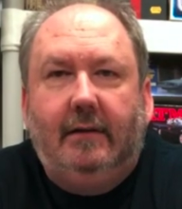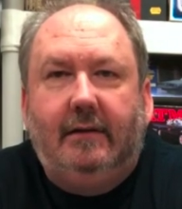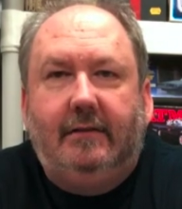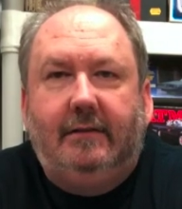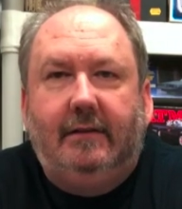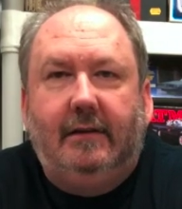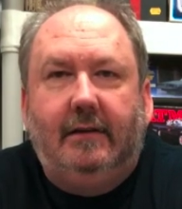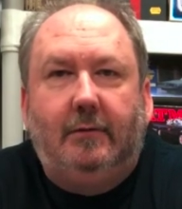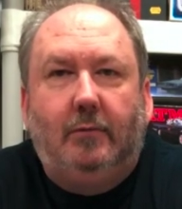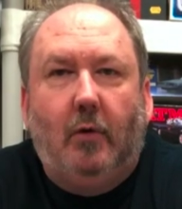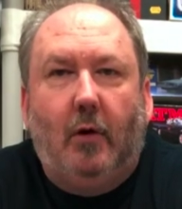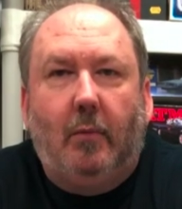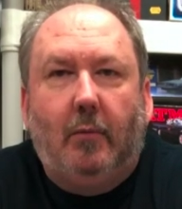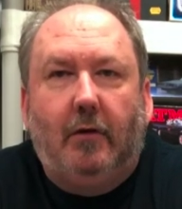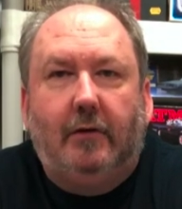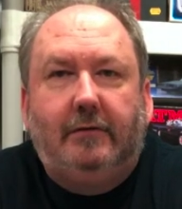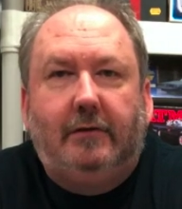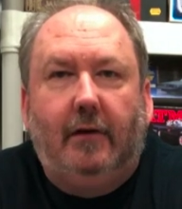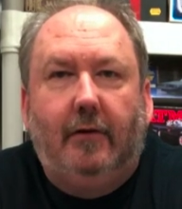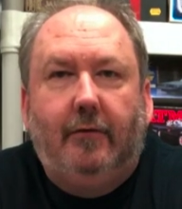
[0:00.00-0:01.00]
This is Brent
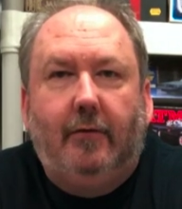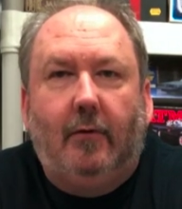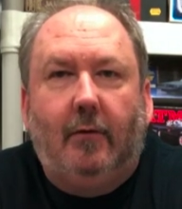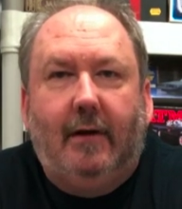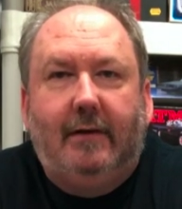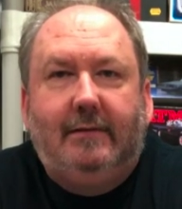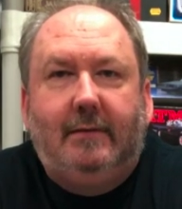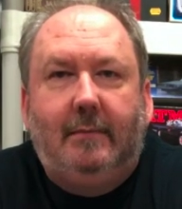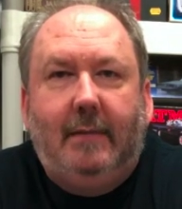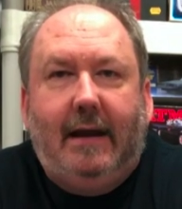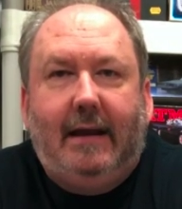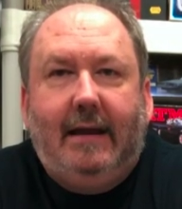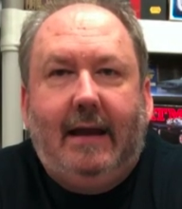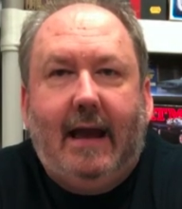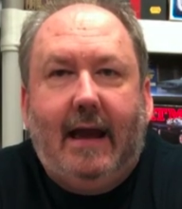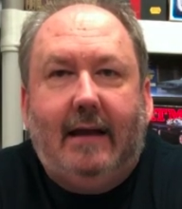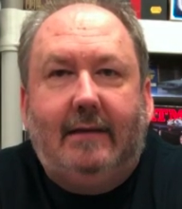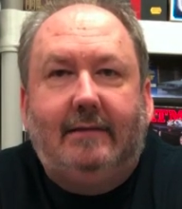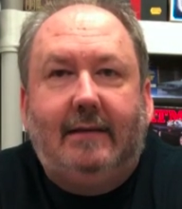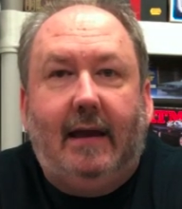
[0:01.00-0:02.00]
Bristow for Resin
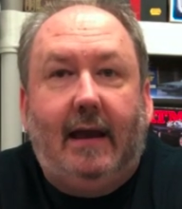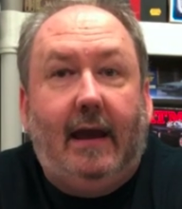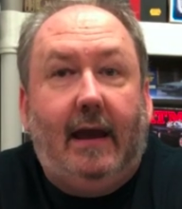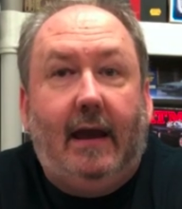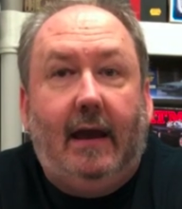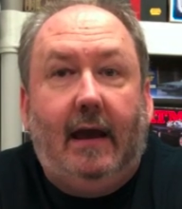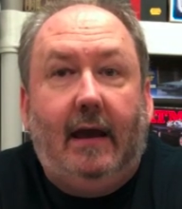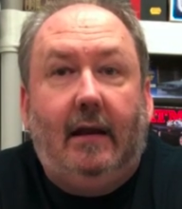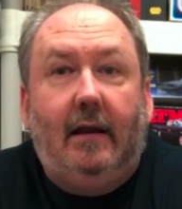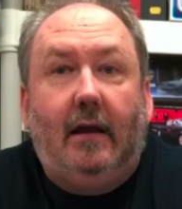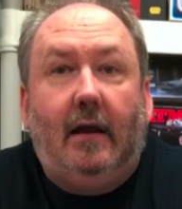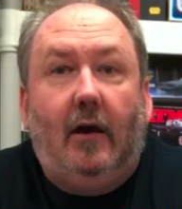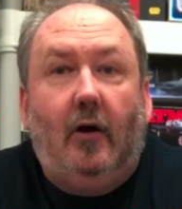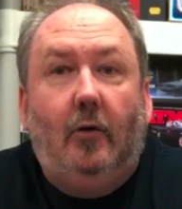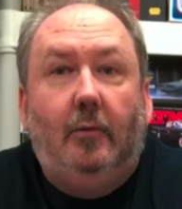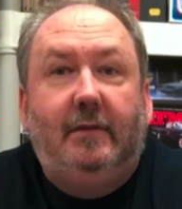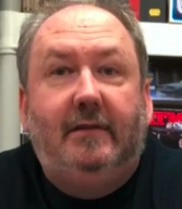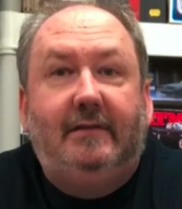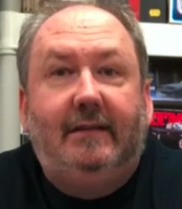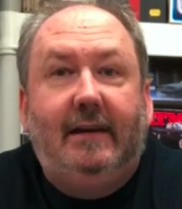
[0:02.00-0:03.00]
Maniacs, and I
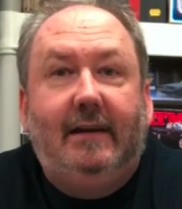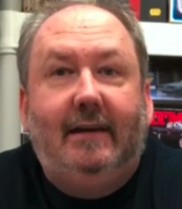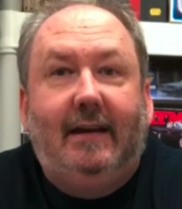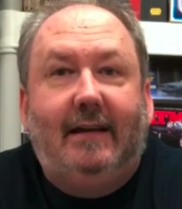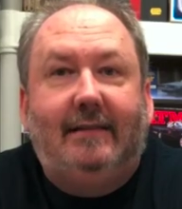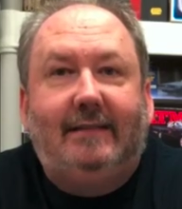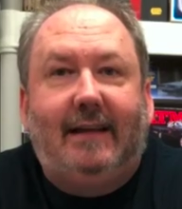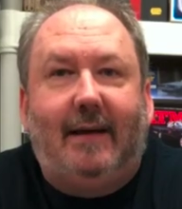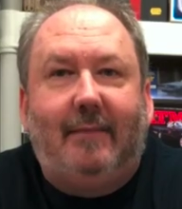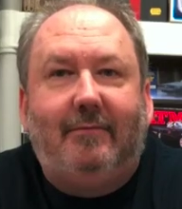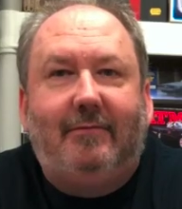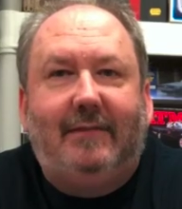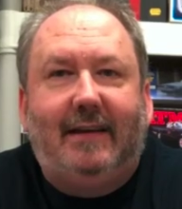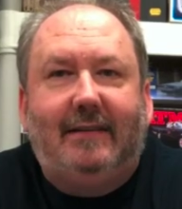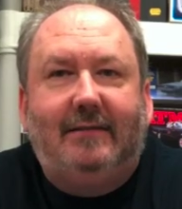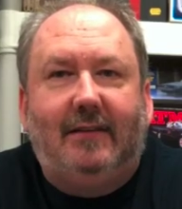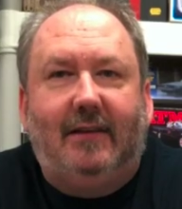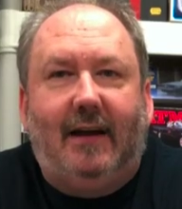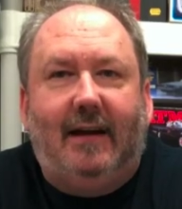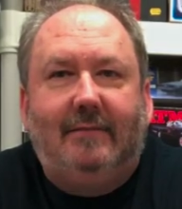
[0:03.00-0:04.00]
hope to see you next time.
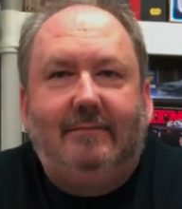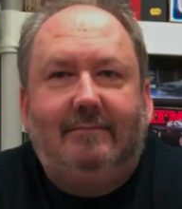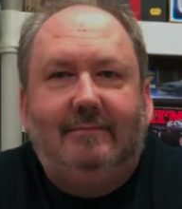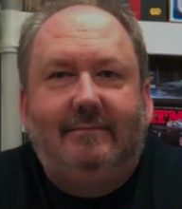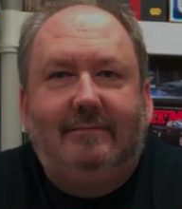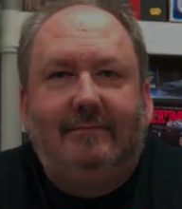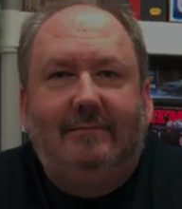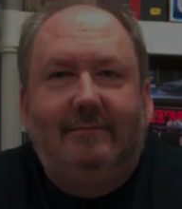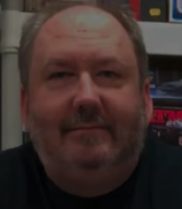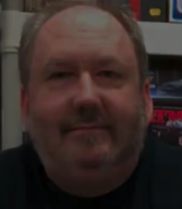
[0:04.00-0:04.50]
Thanks a lot.